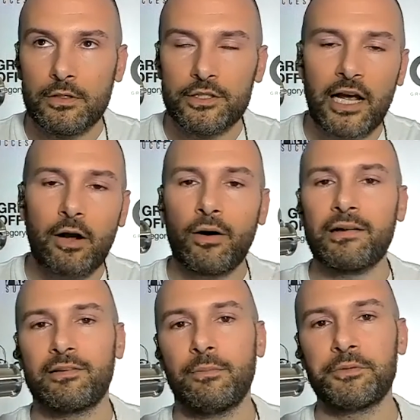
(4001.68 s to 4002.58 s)
check our
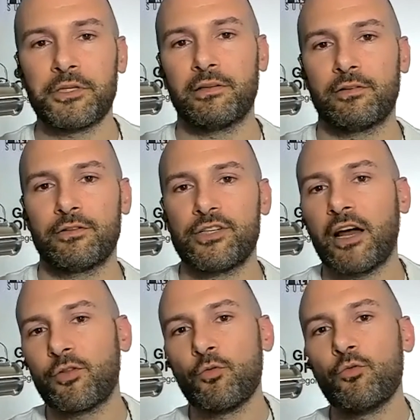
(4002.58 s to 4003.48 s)
assumptions.
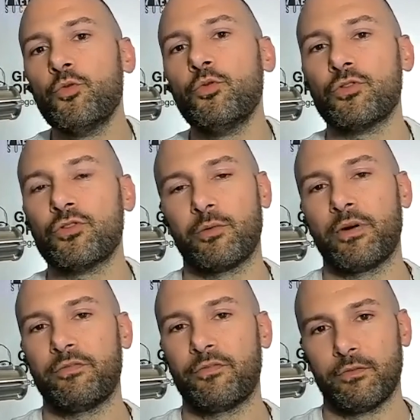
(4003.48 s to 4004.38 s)
Check the rules that
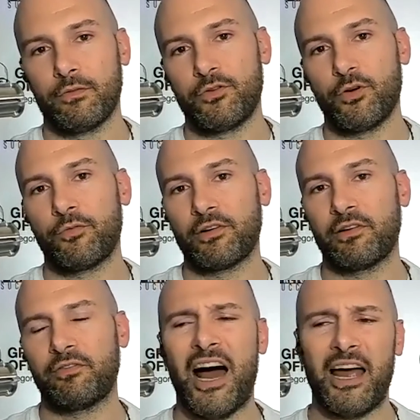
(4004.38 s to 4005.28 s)
we've told for
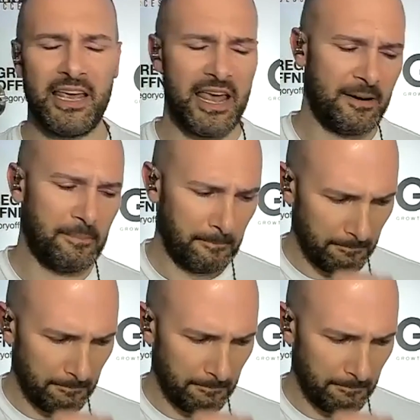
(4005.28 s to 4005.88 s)
ourselves. I can't